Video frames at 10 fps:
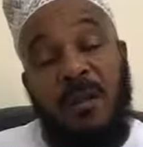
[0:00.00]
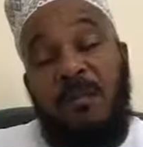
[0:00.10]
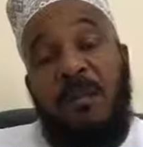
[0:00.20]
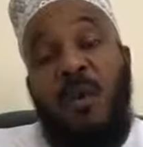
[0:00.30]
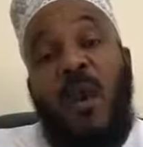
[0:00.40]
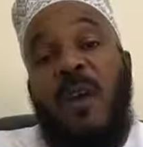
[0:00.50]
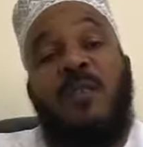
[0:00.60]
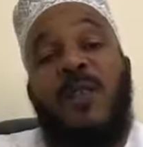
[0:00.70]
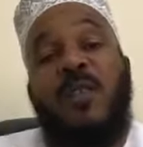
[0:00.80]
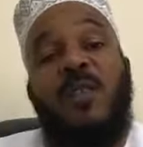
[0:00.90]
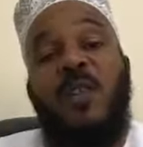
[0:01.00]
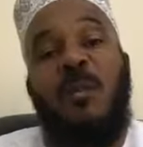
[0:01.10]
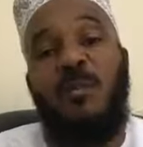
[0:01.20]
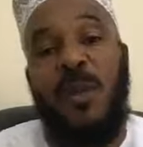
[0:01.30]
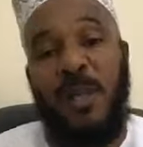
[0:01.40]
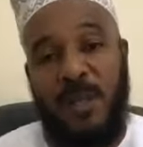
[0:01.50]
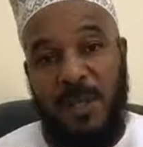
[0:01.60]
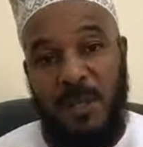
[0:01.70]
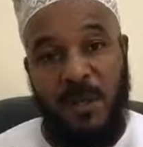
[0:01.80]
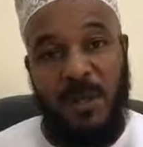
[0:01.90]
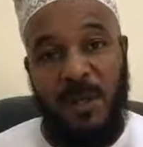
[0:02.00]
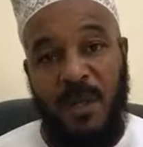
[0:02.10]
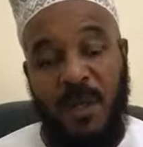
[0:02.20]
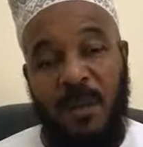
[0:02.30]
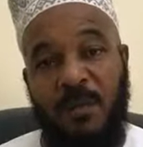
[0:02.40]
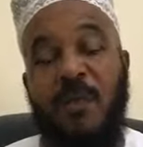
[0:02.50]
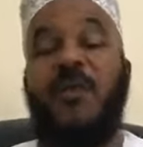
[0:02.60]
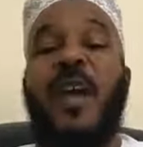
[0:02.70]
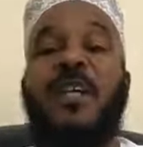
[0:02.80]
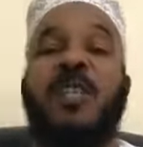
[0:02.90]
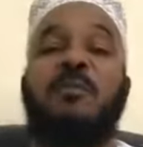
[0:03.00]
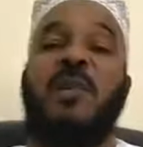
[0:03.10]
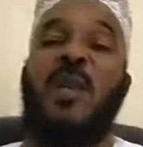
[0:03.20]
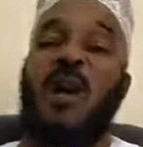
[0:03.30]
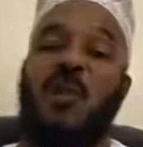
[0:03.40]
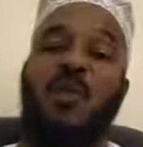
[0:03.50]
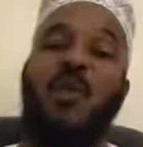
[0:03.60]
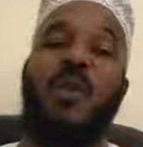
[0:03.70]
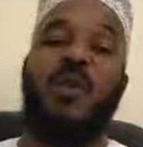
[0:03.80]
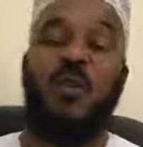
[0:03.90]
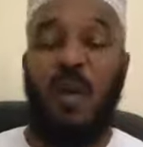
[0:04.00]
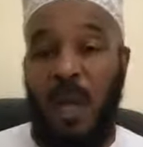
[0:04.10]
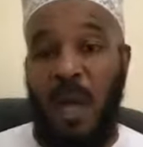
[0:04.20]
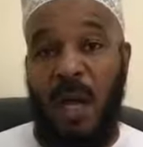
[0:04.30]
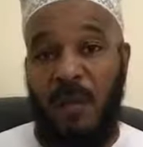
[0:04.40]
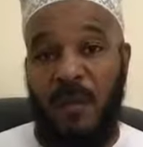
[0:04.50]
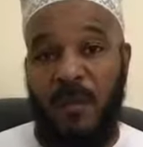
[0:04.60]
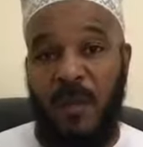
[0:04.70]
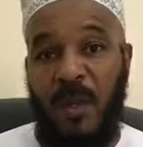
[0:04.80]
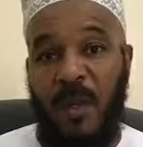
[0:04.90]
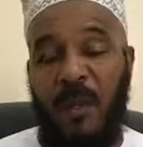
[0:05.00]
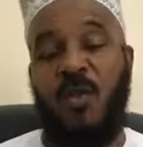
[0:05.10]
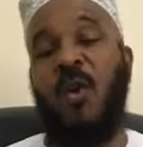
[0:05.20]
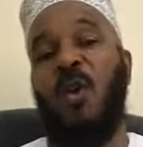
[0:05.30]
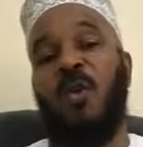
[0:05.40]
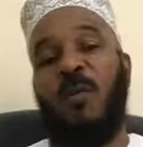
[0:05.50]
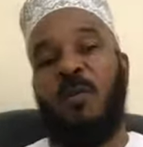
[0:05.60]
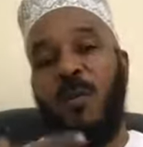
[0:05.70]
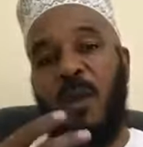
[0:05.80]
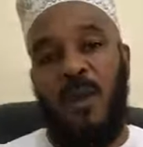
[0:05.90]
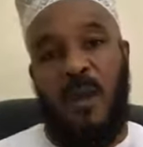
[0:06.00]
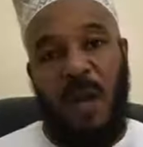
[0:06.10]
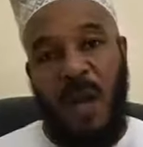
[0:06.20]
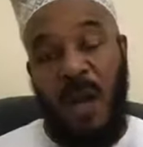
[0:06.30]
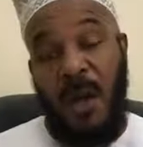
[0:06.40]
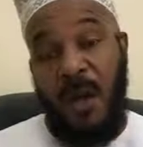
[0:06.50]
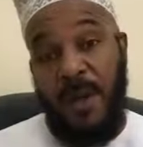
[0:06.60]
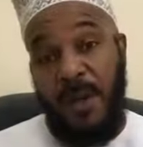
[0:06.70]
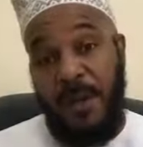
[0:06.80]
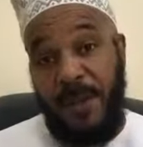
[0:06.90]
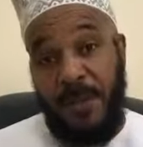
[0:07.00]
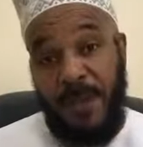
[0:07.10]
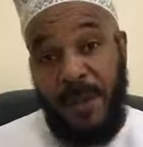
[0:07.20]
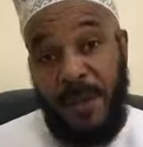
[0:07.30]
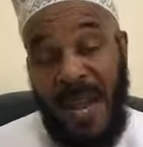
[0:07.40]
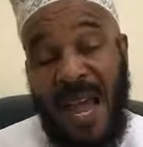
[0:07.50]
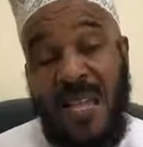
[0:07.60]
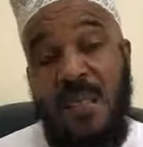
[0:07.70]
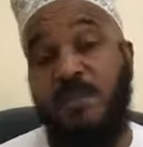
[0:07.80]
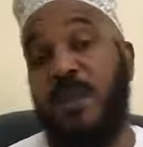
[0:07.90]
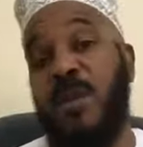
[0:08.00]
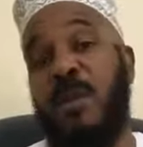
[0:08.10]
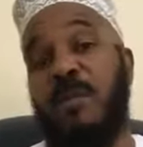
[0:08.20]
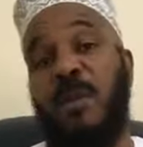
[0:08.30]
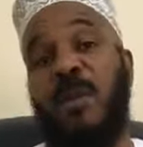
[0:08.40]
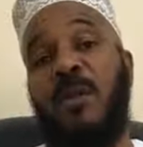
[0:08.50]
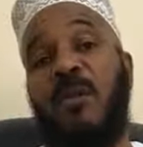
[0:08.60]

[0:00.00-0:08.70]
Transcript: no effort is complete. Perfection belongs only to Allah. So our 9th principle